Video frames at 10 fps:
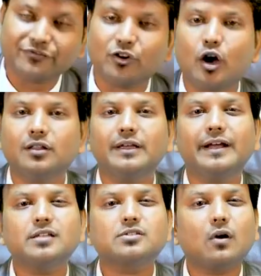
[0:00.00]
of cloth,
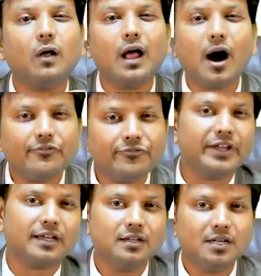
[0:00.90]
it is called
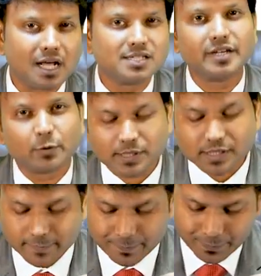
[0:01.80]
huffing. Last
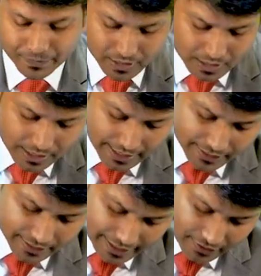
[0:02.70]
question.
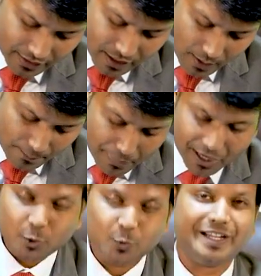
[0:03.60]
And then
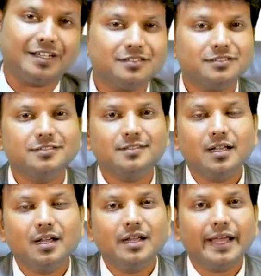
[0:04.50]
ballooning.
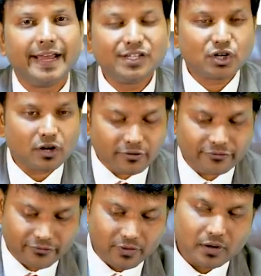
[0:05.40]
Instead
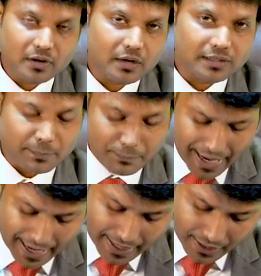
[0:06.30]
of the
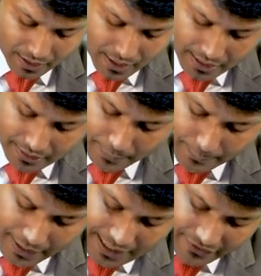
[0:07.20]
bag, the
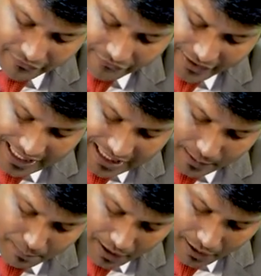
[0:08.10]
person fills
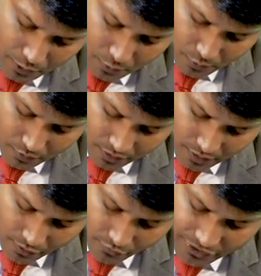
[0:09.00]
the balloon
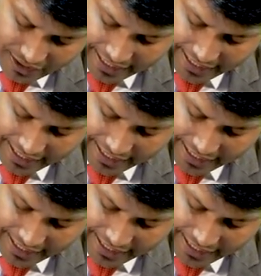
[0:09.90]
with